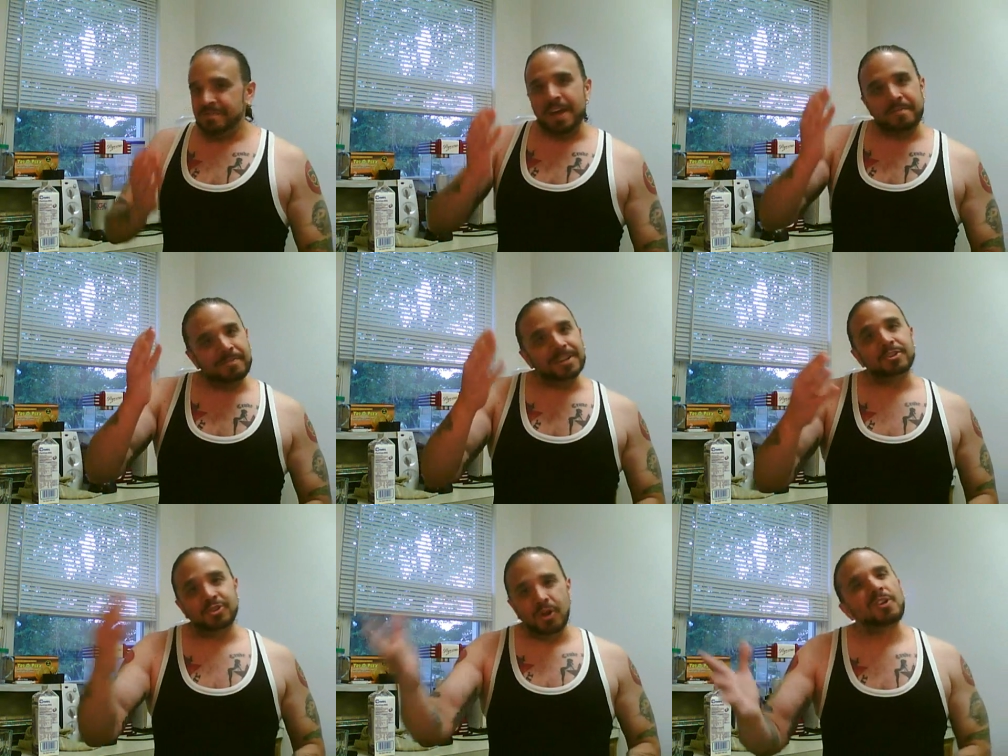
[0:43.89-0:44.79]
fat-free
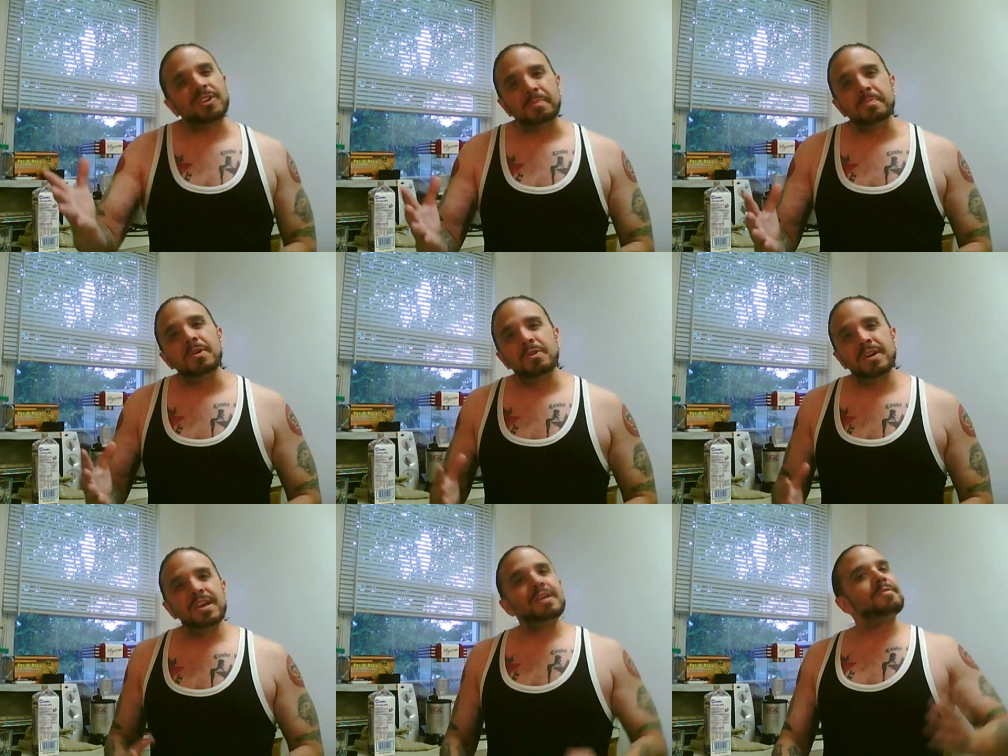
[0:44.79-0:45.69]
chocolate milk,
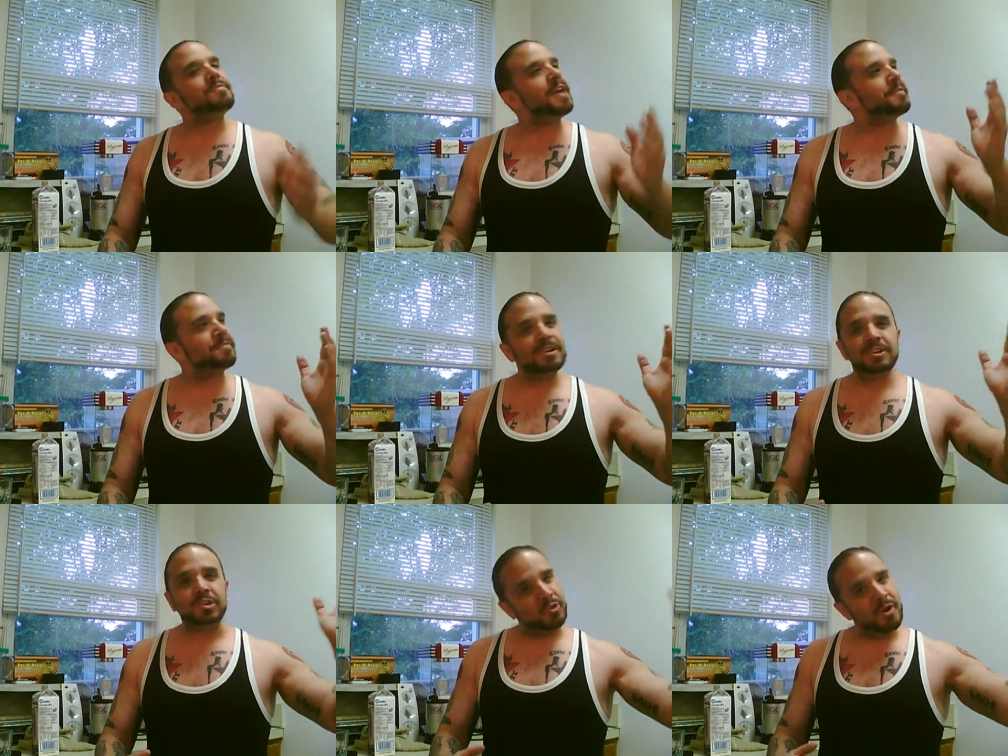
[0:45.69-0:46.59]

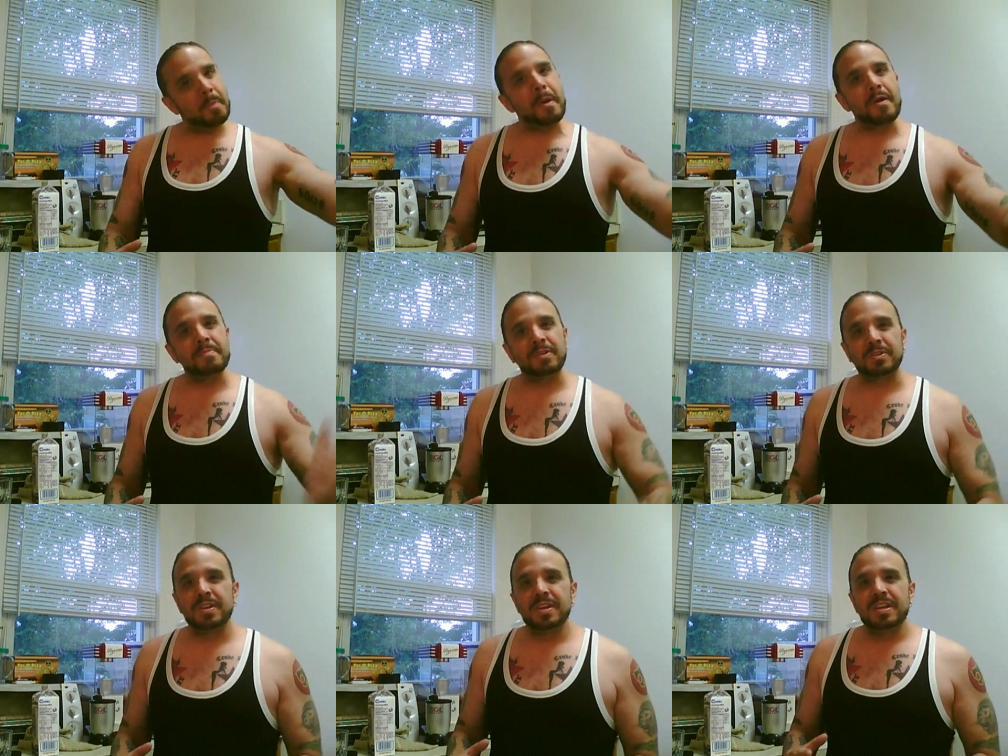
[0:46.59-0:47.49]
fat-free strawberry milk.